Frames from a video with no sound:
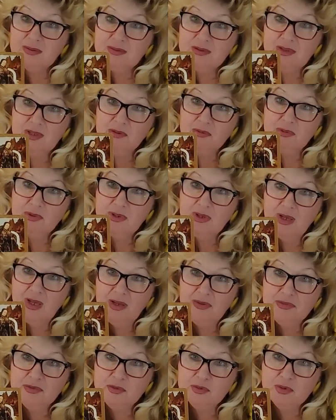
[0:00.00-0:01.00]
They will
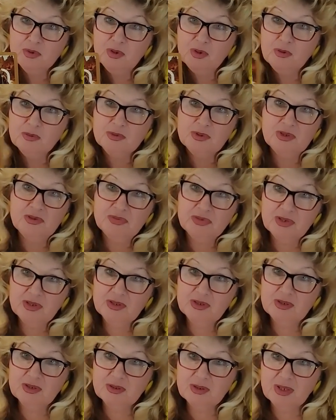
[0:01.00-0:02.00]
have to go
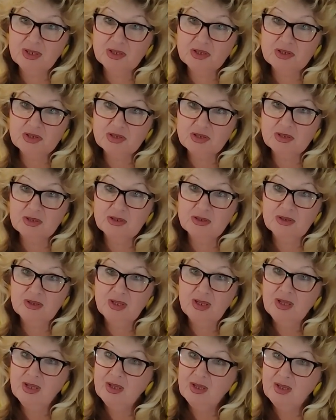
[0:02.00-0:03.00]
different
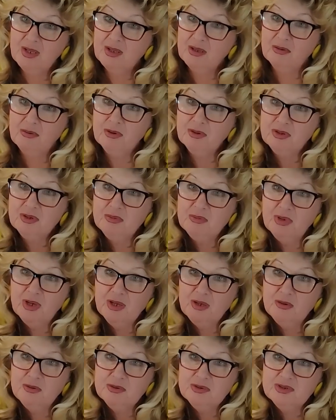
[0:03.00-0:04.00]
direction, or he
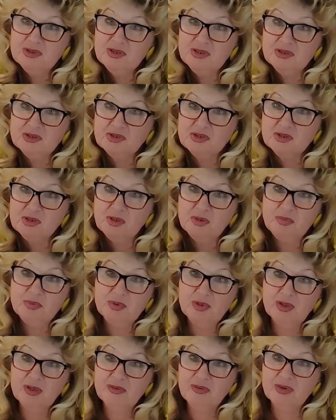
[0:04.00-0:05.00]
might lose his job
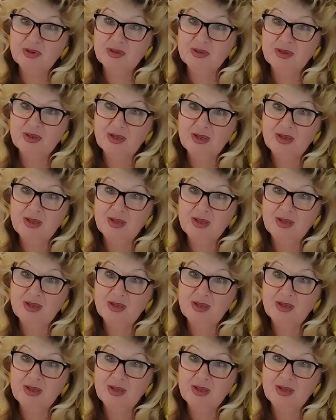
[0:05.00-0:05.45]
even.